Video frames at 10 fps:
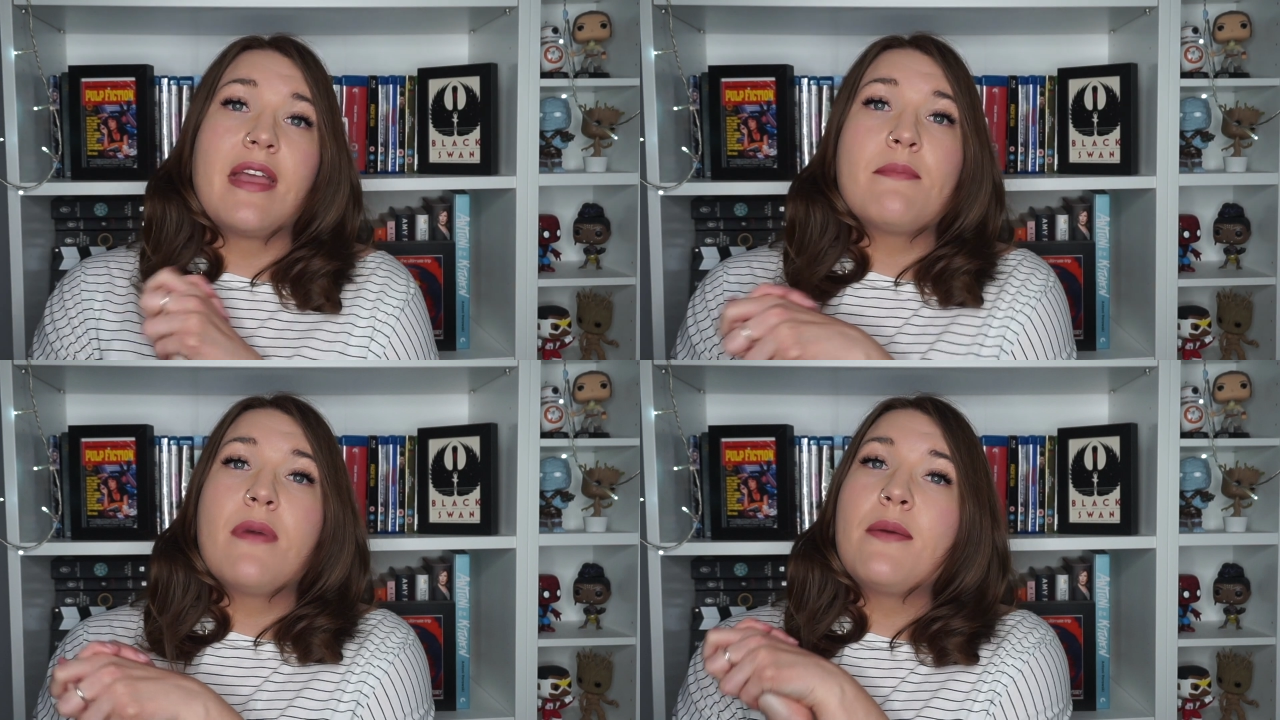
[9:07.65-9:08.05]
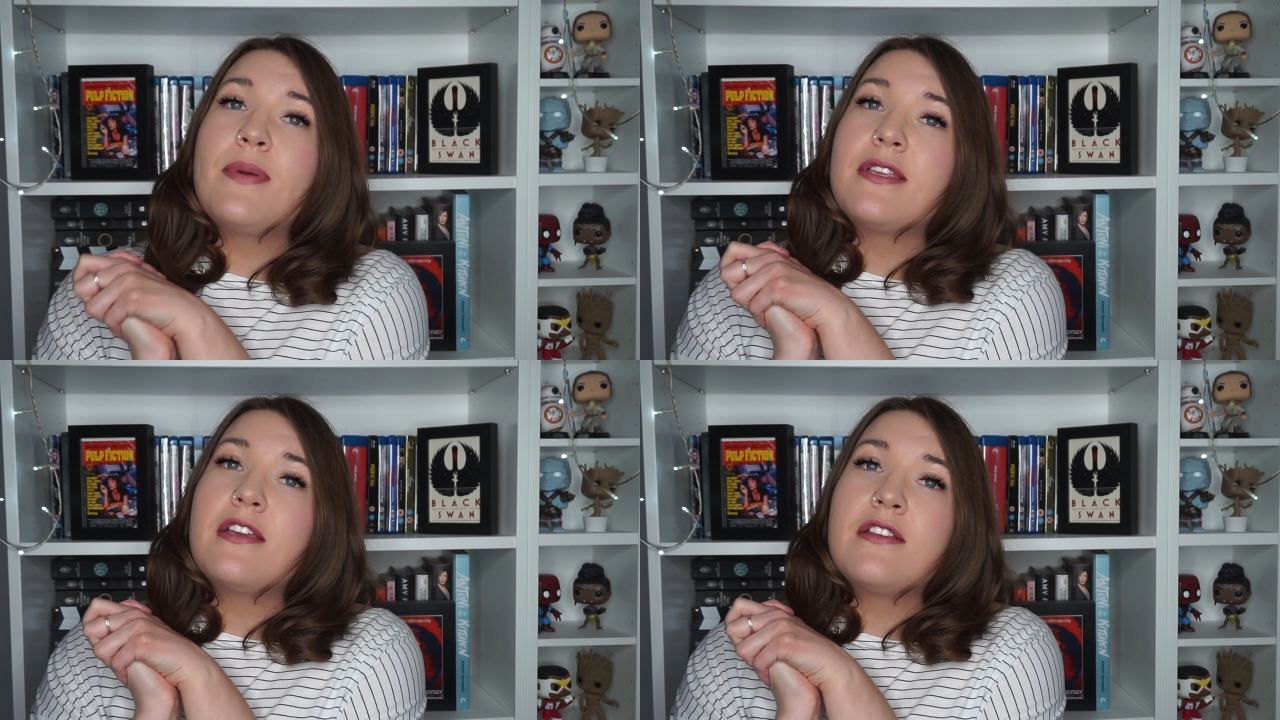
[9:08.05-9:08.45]
In my
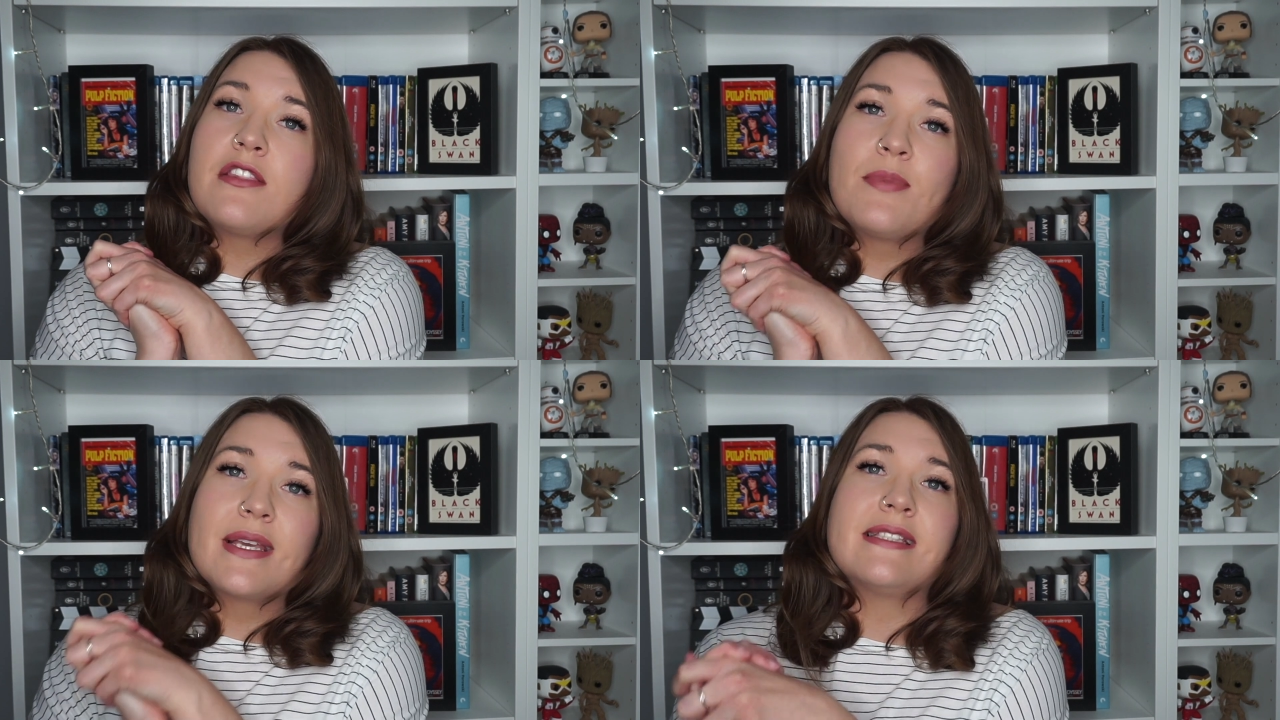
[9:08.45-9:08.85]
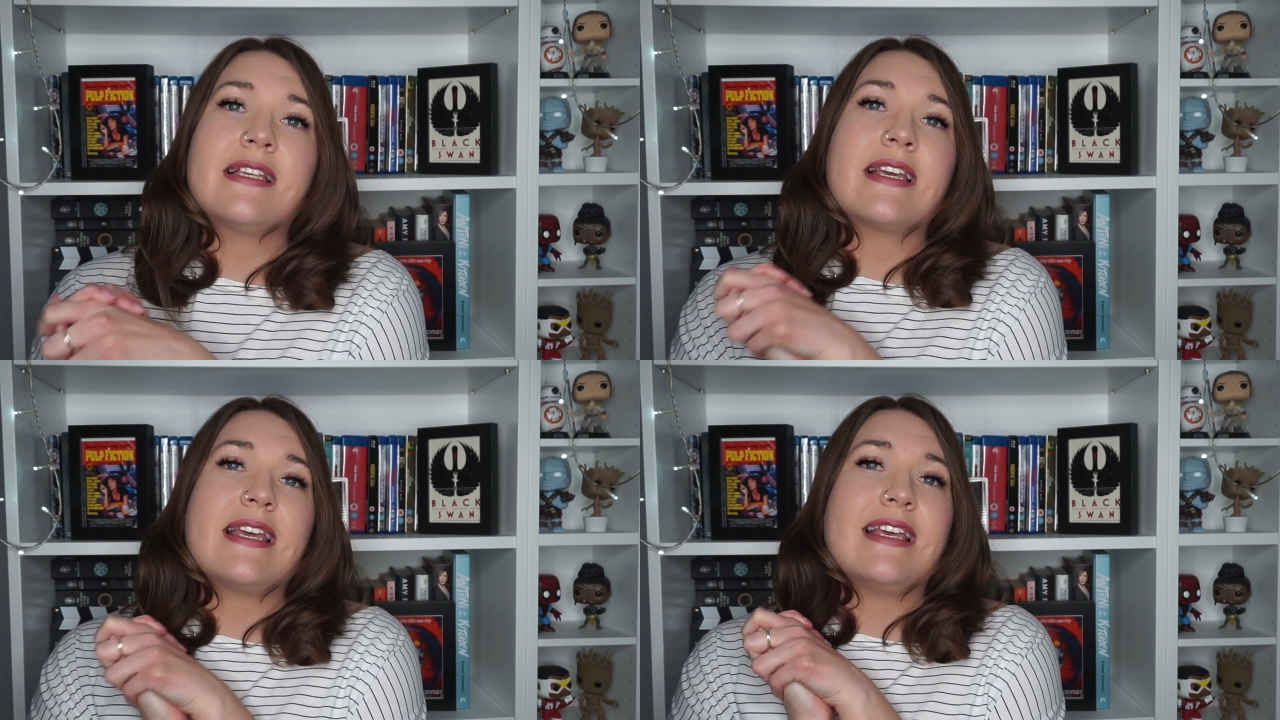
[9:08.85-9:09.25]
opinion, The Big
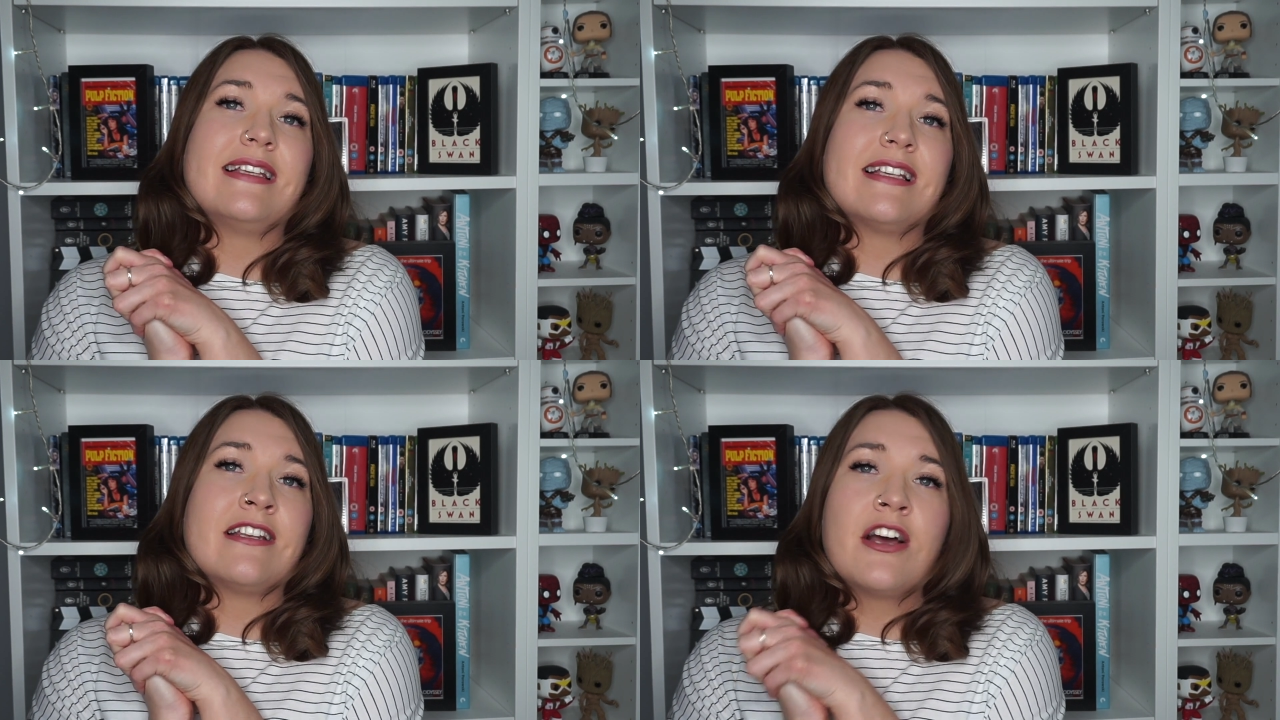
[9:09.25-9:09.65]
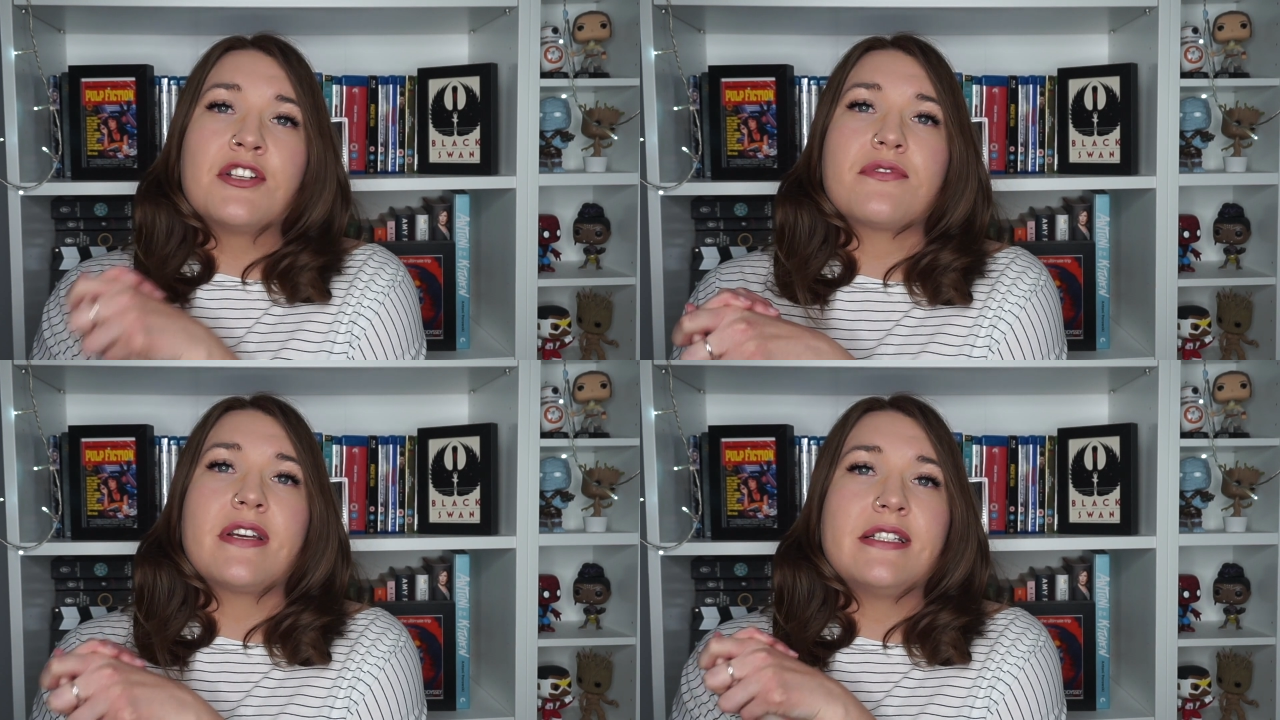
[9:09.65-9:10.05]
Sick is an
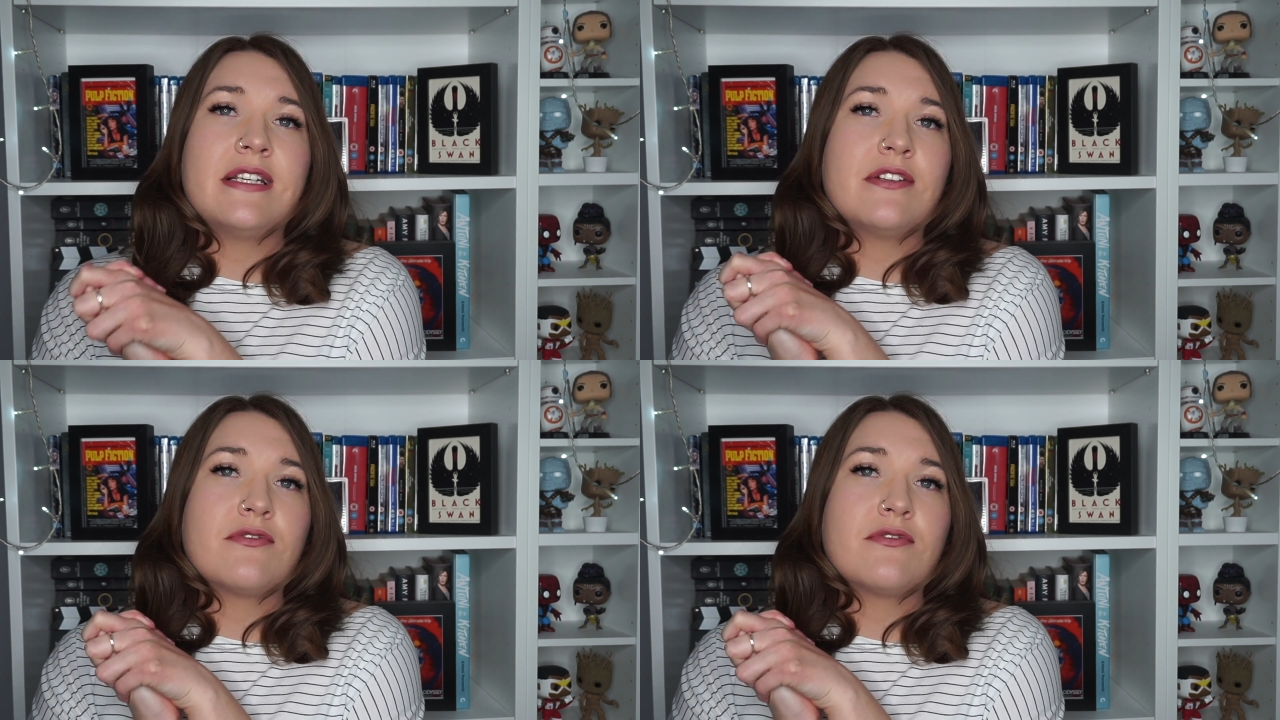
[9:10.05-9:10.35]
underrated